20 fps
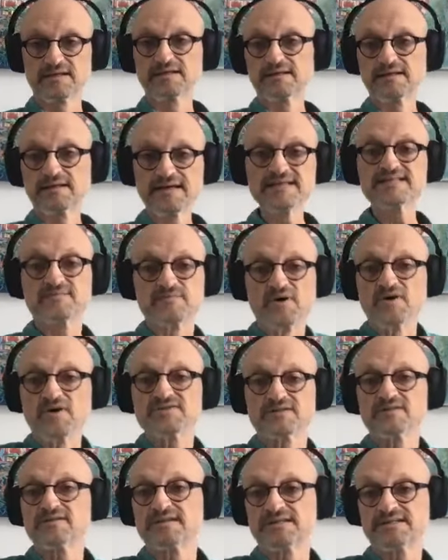at least
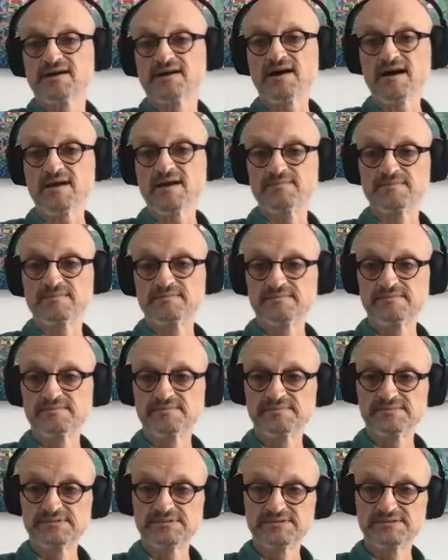most of the time.
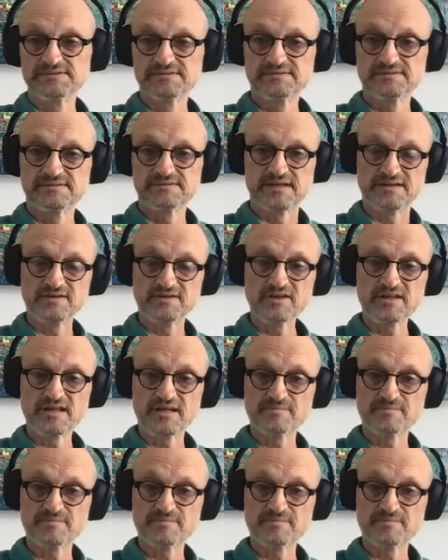I